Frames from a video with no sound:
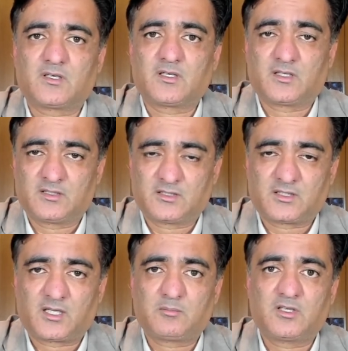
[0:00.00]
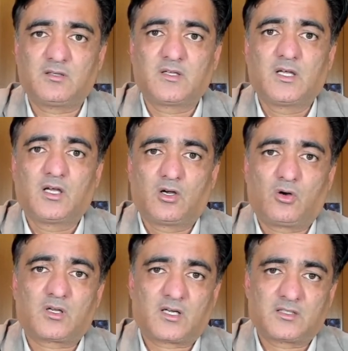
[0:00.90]
in the table,
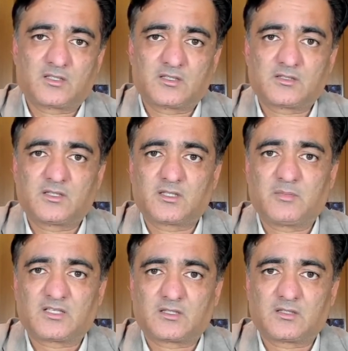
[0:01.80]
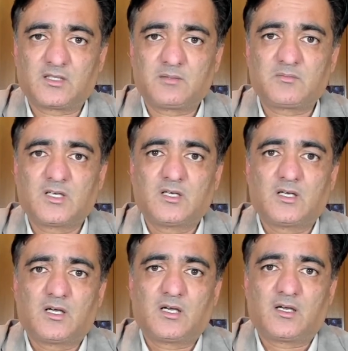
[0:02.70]
or under the third meta theme,
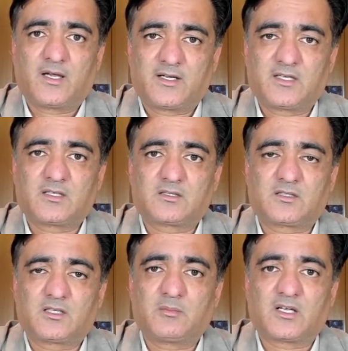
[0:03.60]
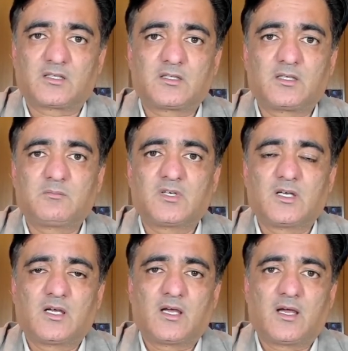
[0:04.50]
heading third meta theme.
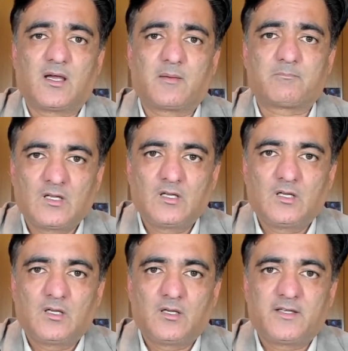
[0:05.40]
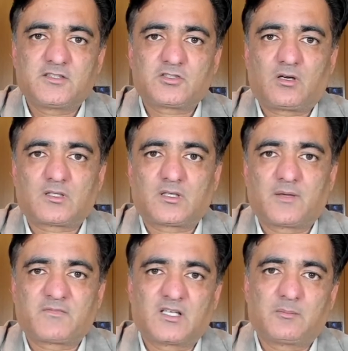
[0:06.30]
In short,
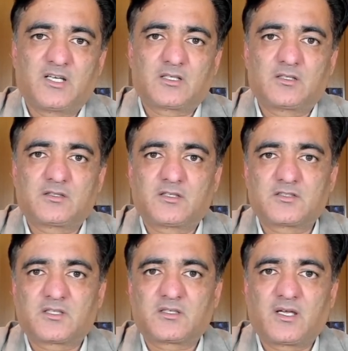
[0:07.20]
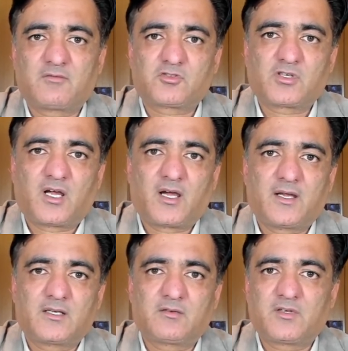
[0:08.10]
the medical researchers have
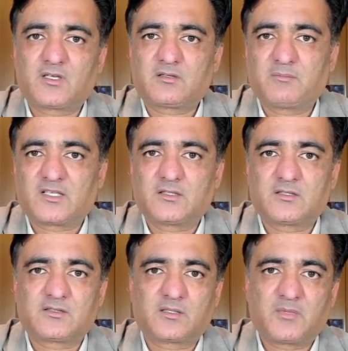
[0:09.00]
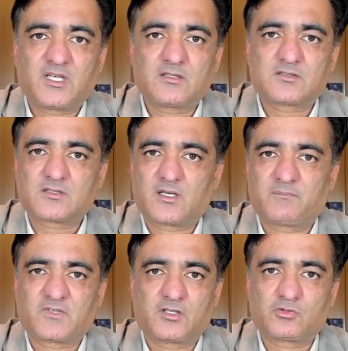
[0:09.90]
tried various methods and means
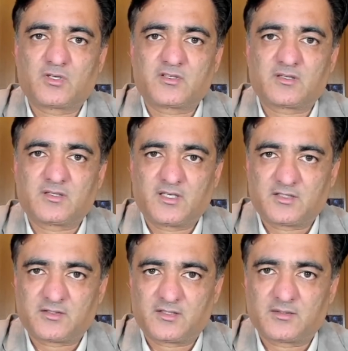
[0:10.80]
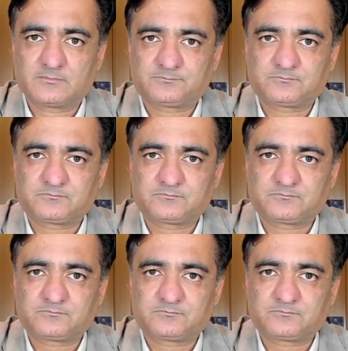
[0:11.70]
to address hatred.